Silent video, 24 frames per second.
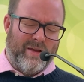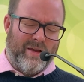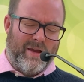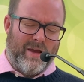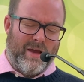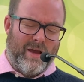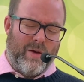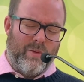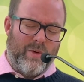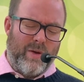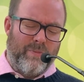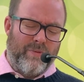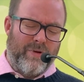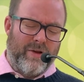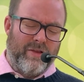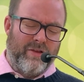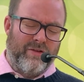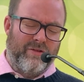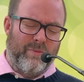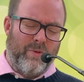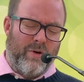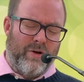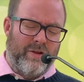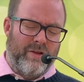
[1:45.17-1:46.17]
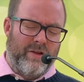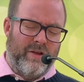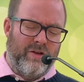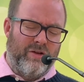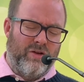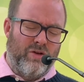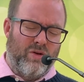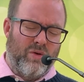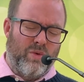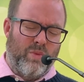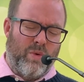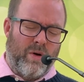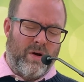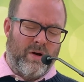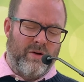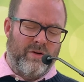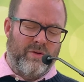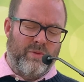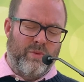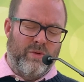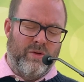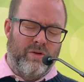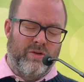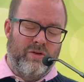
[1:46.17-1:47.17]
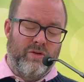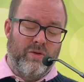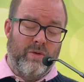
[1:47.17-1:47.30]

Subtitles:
And we pray this morning that your word would